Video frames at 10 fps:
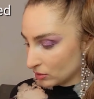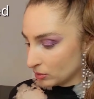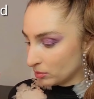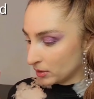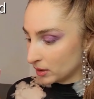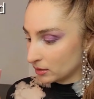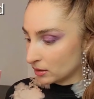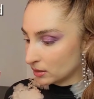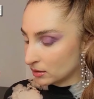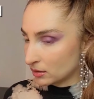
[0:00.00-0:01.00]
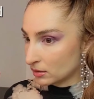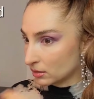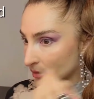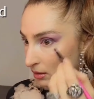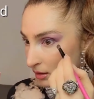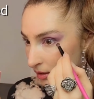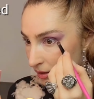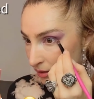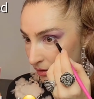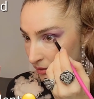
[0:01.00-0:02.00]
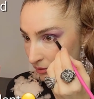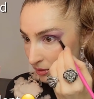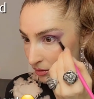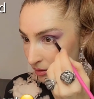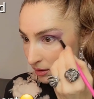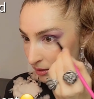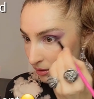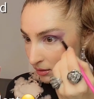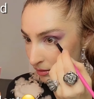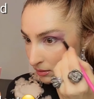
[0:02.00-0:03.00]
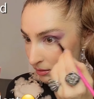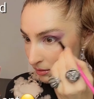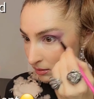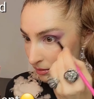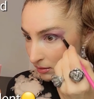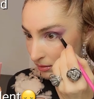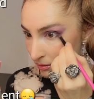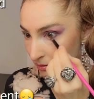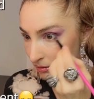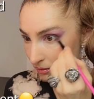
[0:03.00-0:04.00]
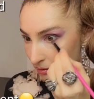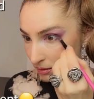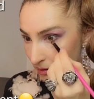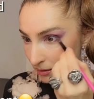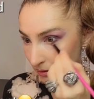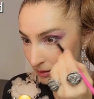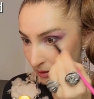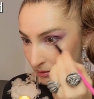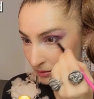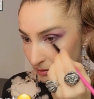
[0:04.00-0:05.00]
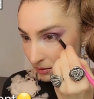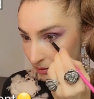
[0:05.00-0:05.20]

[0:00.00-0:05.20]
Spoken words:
to bring this eye kind of together like that.